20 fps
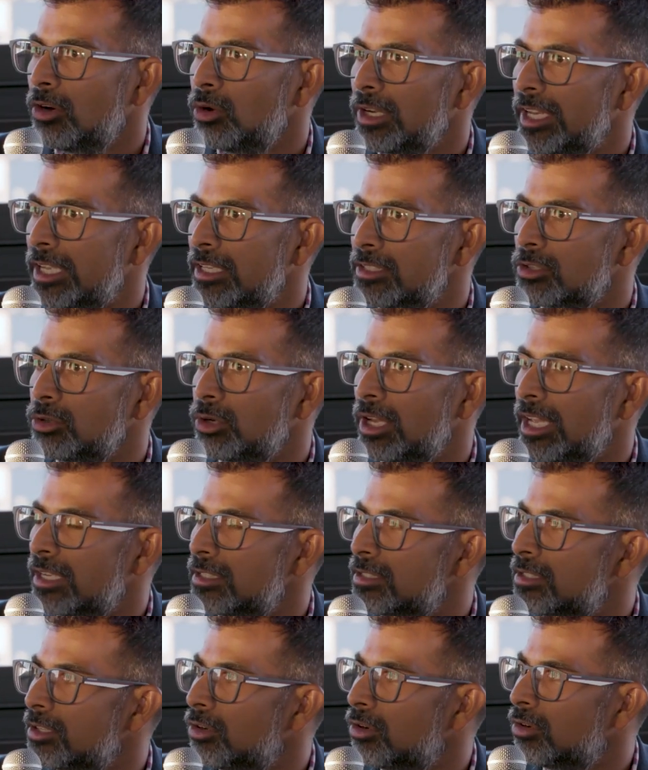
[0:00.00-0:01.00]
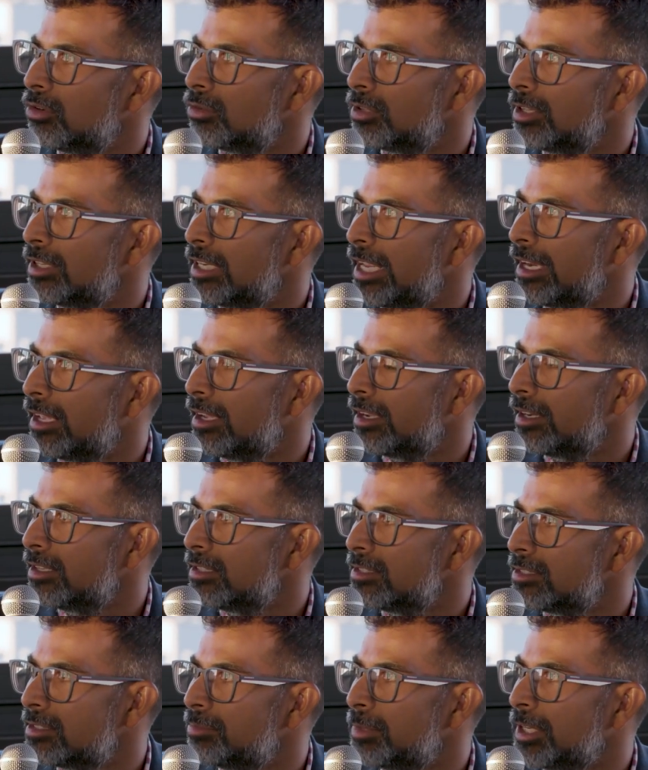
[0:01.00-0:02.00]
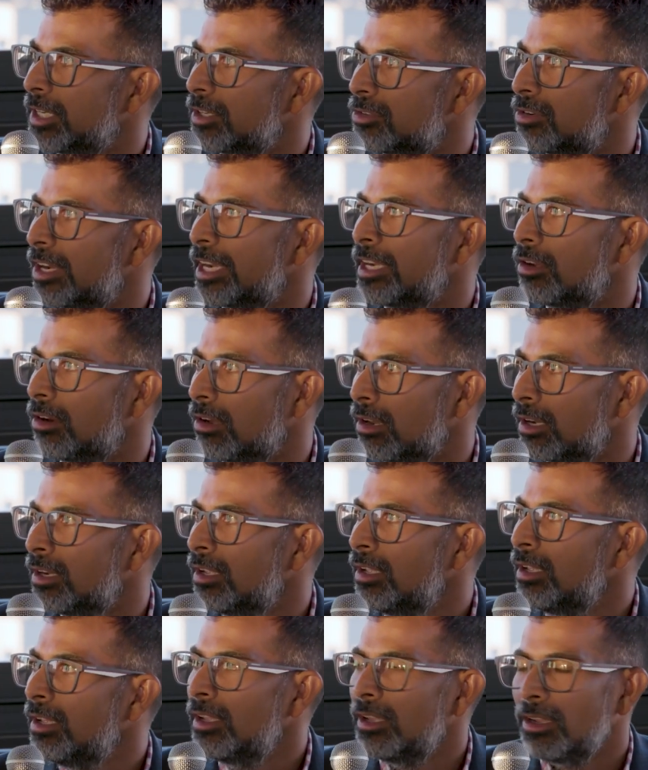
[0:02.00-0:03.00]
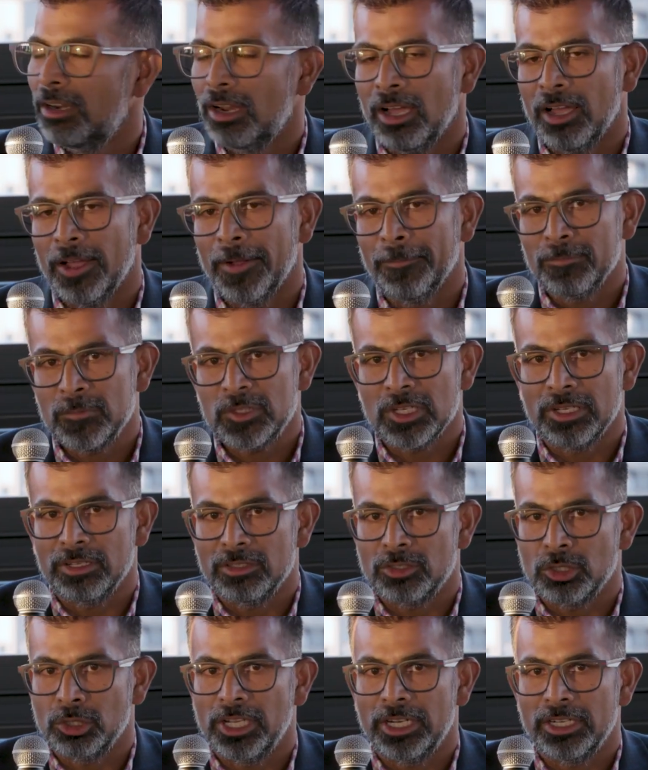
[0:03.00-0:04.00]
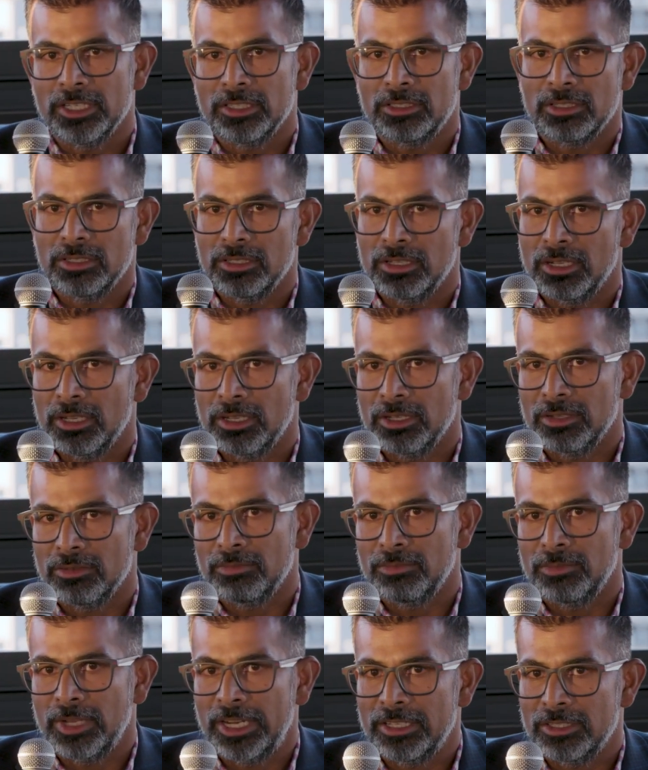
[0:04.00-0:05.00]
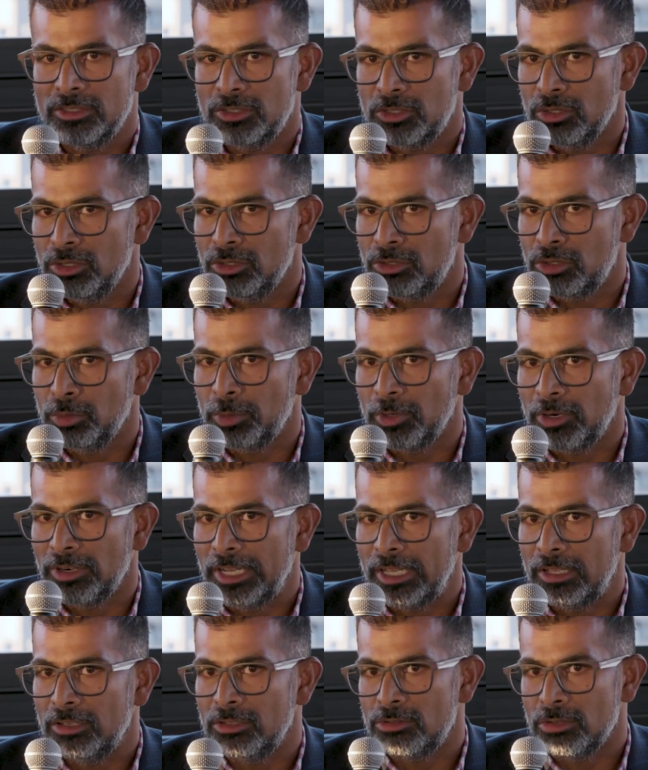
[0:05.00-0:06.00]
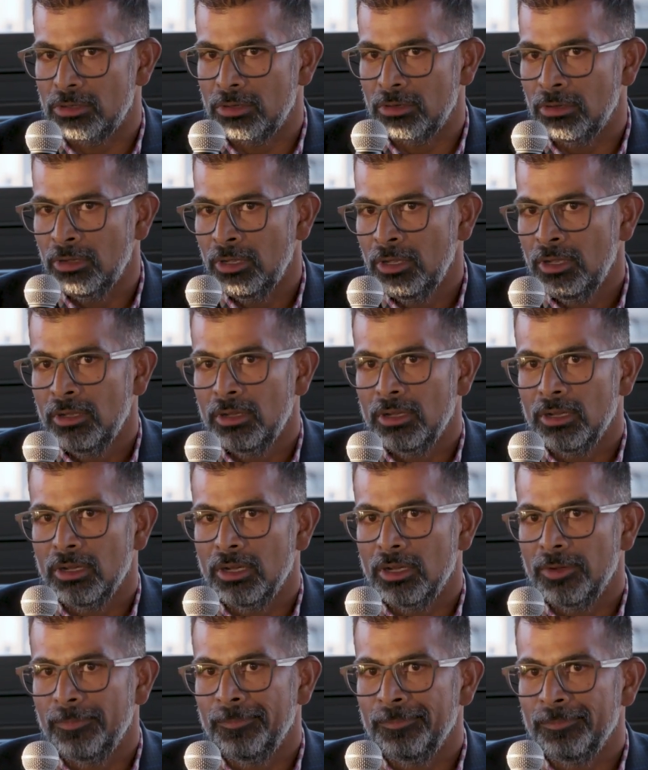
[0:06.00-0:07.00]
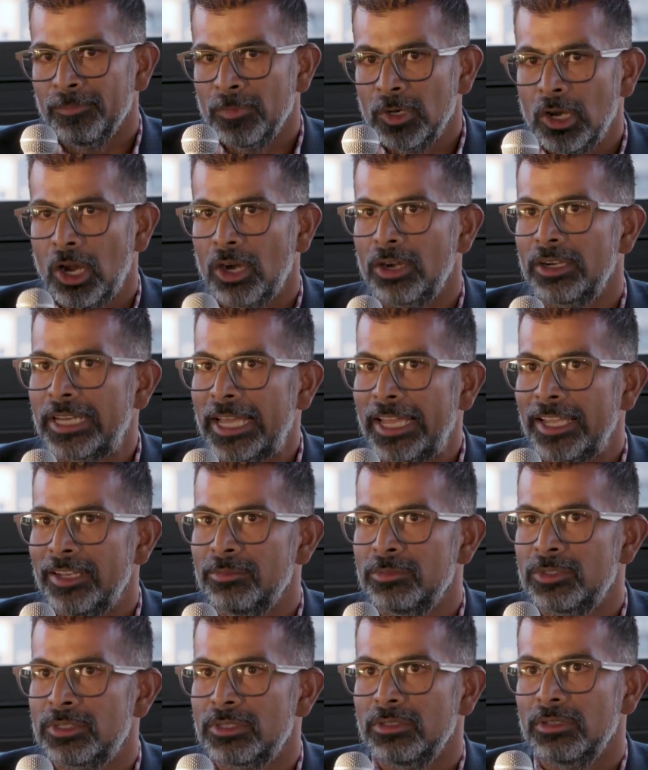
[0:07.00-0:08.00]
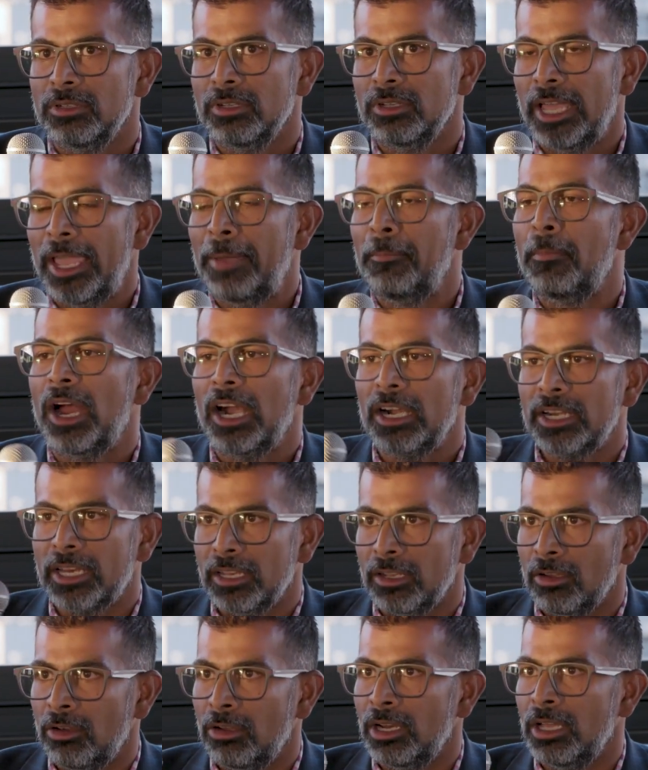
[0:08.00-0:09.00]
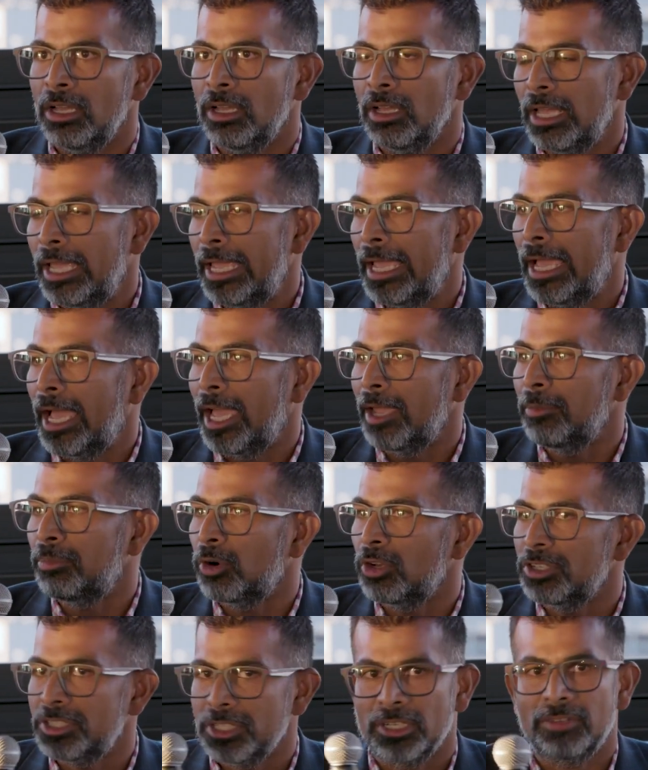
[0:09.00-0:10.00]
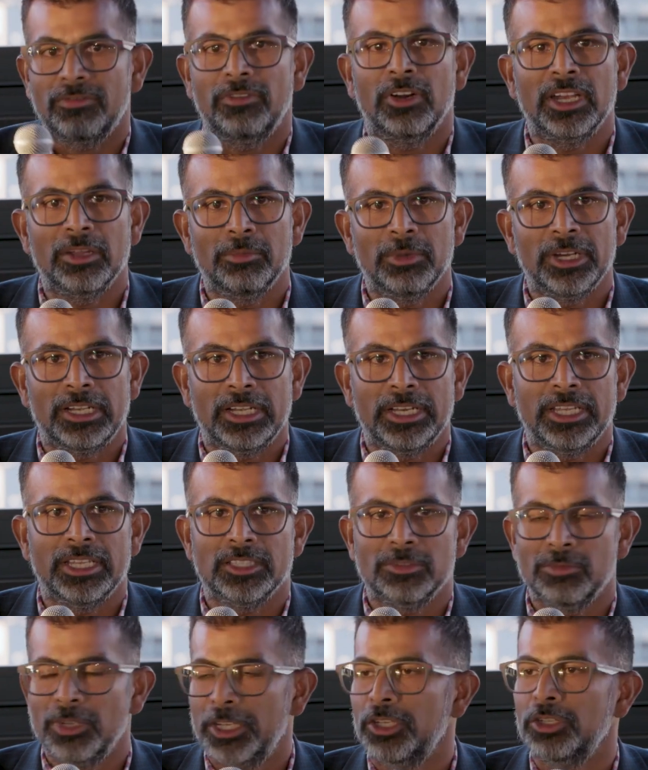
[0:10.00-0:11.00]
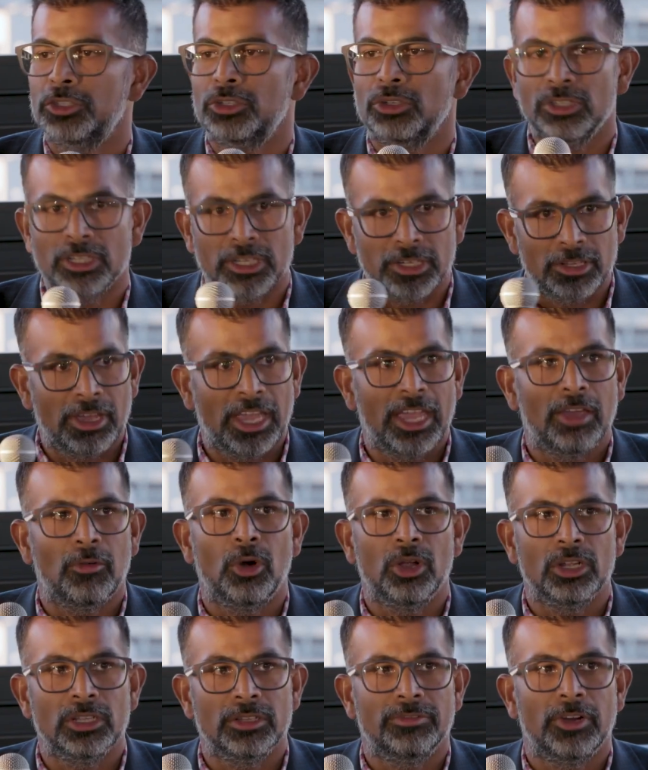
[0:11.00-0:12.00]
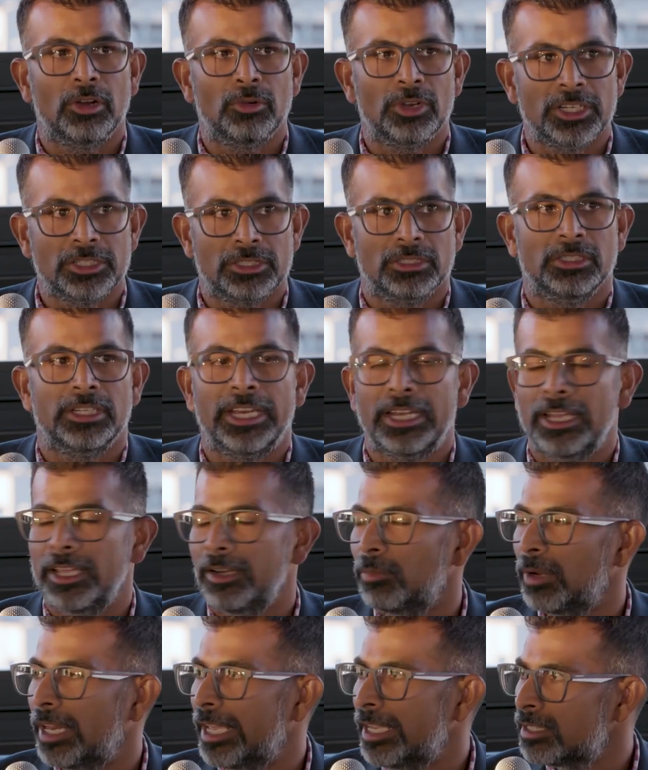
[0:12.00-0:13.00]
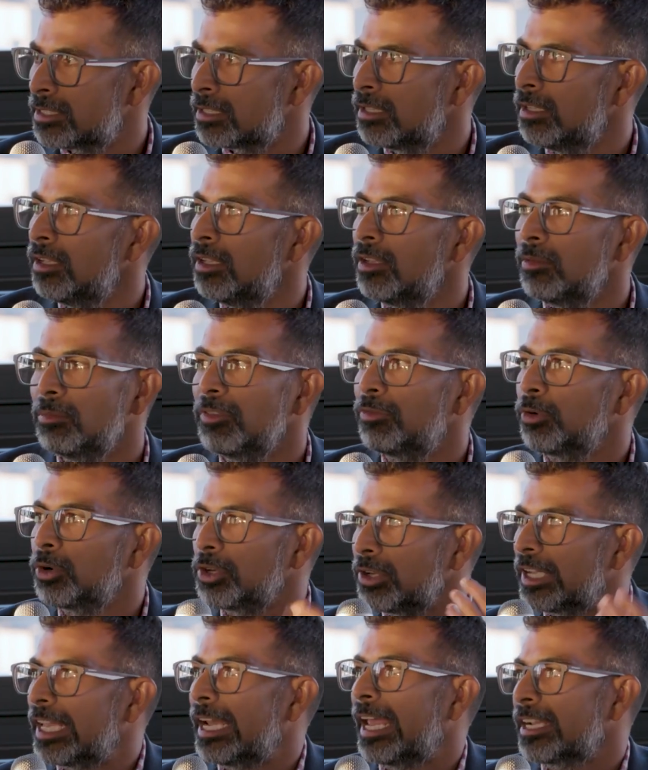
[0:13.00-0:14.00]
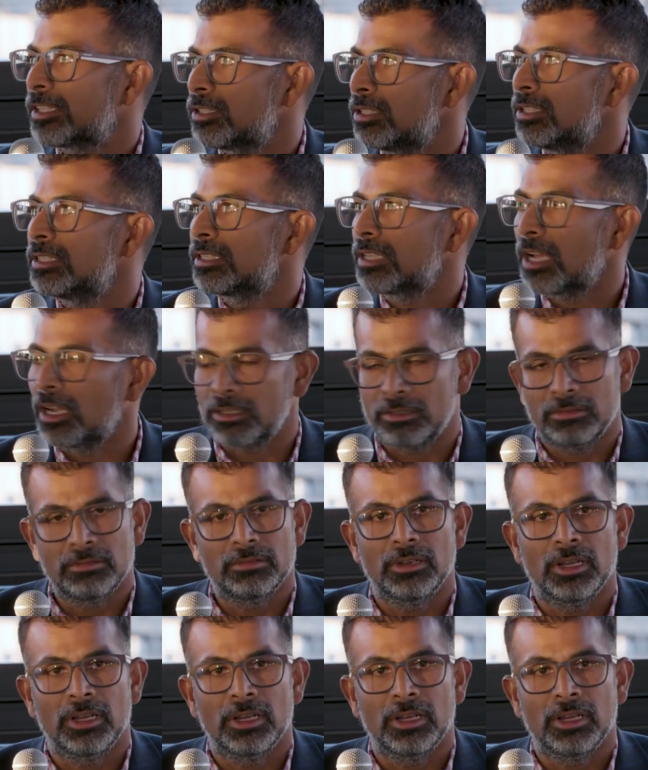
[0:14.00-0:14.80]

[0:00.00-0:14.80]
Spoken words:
only as good as the data it is being trained on. So that is super critical. So a lot of times embarking on a AI project fundamentally is making sure that you have all the foundational data in place before you can actually start